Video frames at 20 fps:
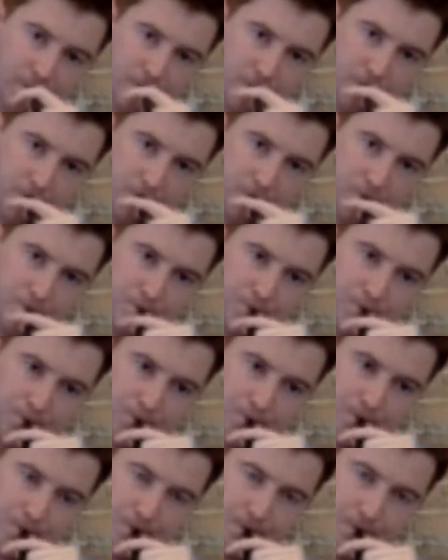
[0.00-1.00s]

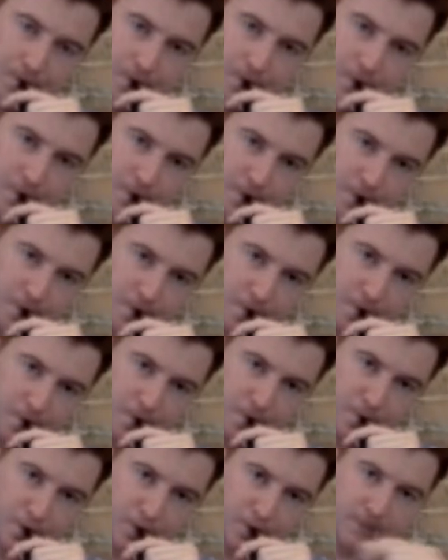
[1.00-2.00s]

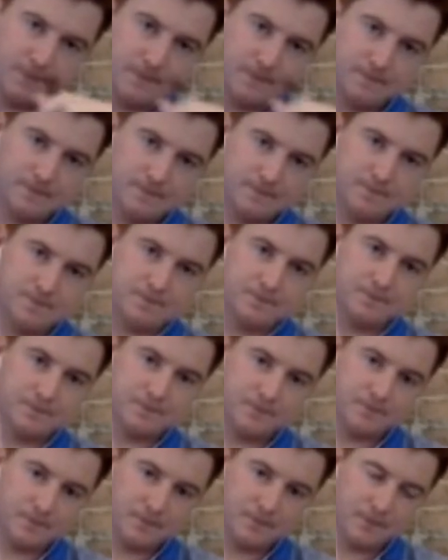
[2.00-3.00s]

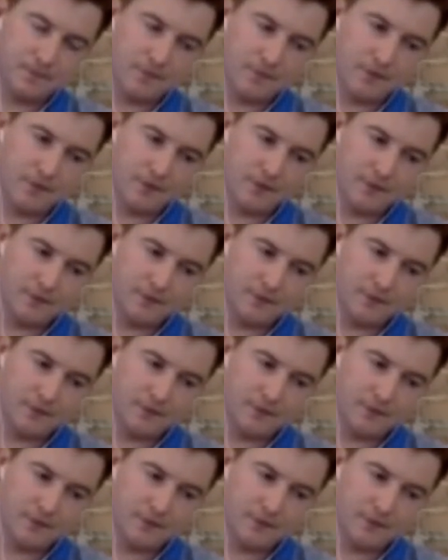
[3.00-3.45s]
The person shown says nothing.